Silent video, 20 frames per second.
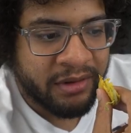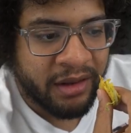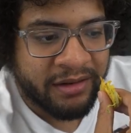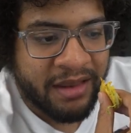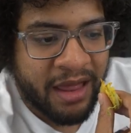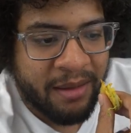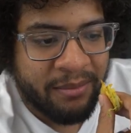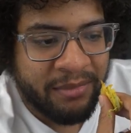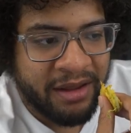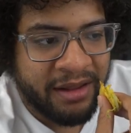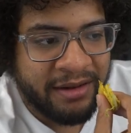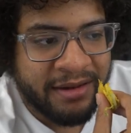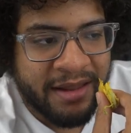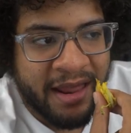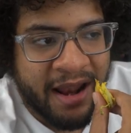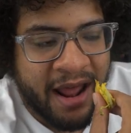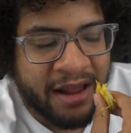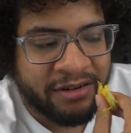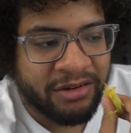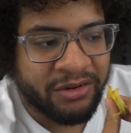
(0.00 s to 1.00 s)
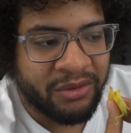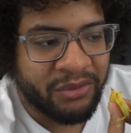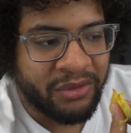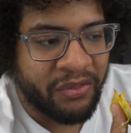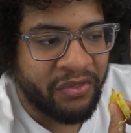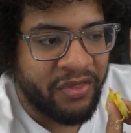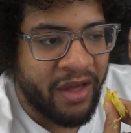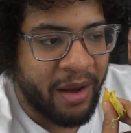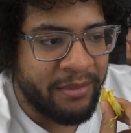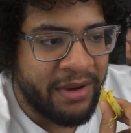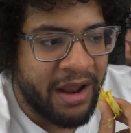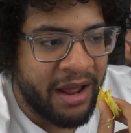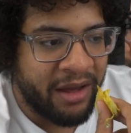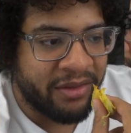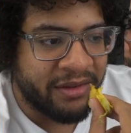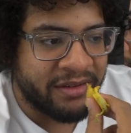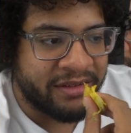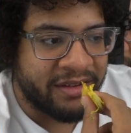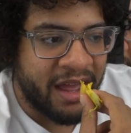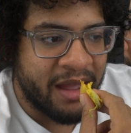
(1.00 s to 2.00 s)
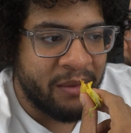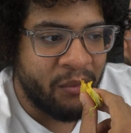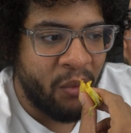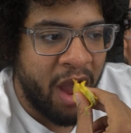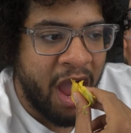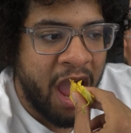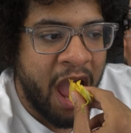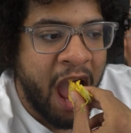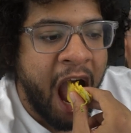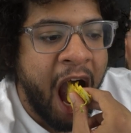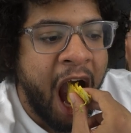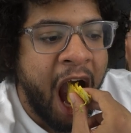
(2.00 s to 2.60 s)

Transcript: Does that mean that I should do the thumbnail the same way?